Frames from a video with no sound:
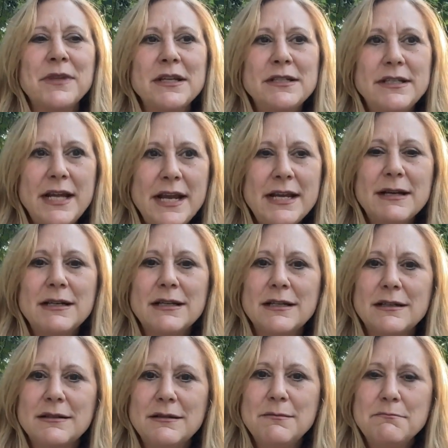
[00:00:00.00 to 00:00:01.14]
take
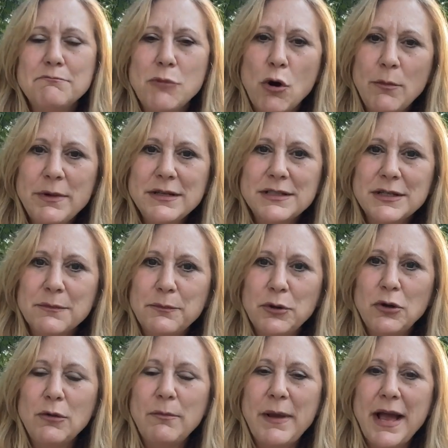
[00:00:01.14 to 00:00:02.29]
a moment to
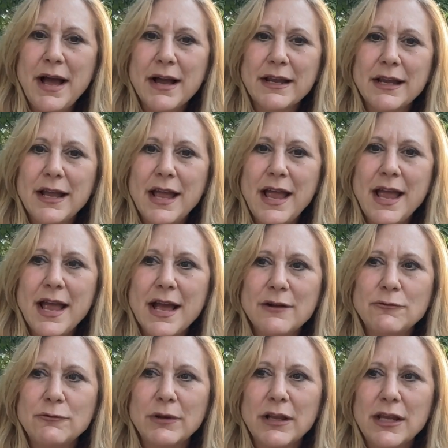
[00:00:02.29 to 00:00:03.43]
pull back and
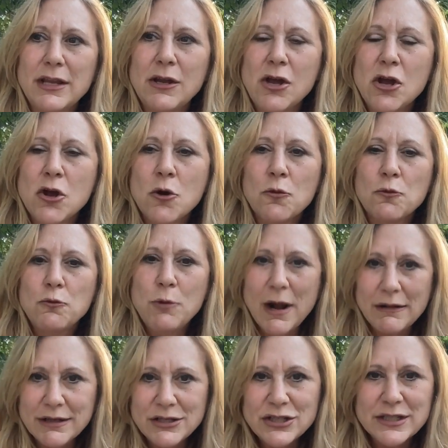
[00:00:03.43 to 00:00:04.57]
really
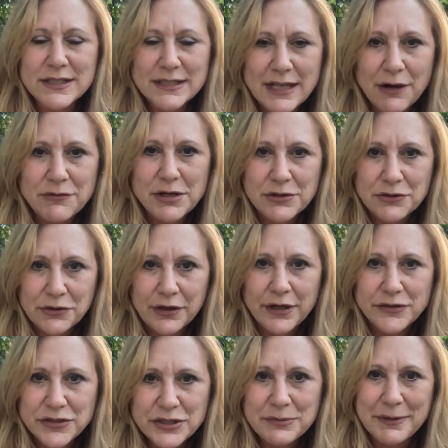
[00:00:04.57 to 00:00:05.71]
relish the sound on your
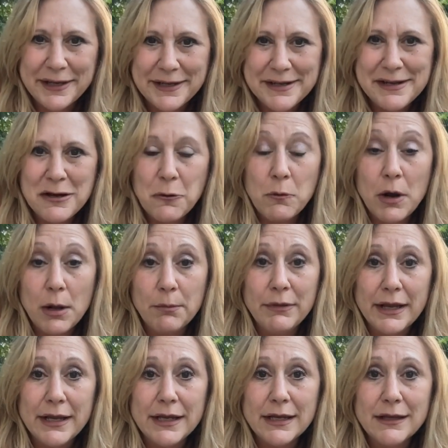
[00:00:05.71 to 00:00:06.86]
instrument while
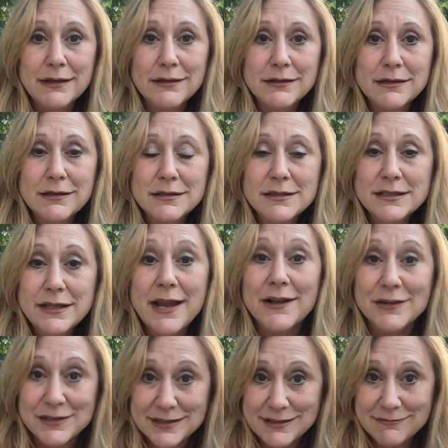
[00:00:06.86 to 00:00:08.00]
playing
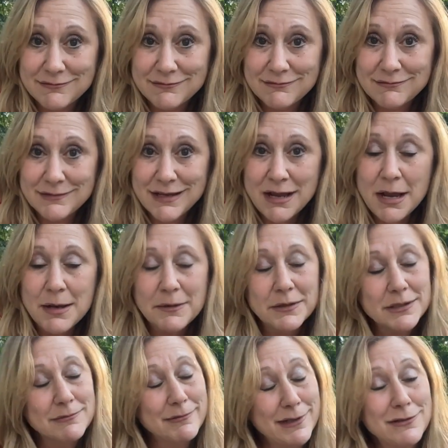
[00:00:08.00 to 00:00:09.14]
scales.
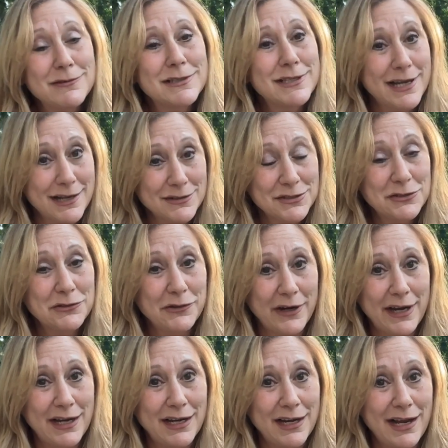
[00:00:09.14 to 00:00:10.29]
Because we know scales are
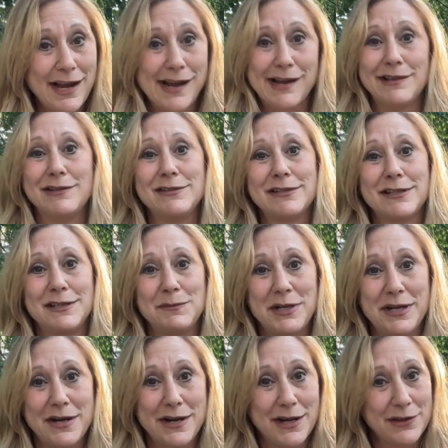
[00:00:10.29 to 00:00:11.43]
great, and there's going to be
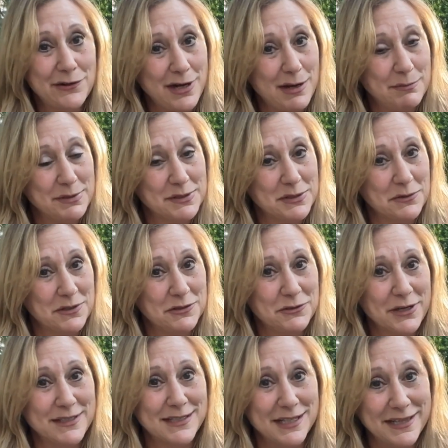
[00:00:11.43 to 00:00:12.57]
another episode
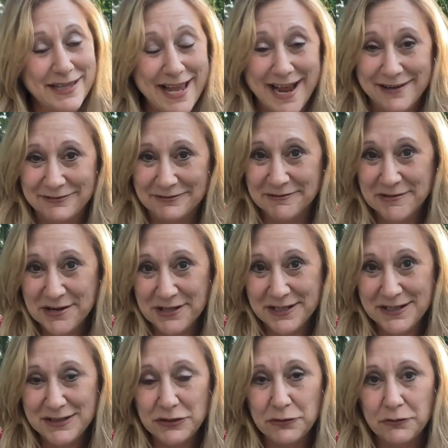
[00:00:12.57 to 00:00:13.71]
addressing that really
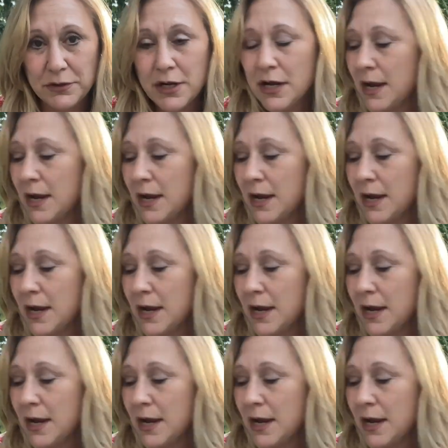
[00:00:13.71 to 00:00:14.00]
soon.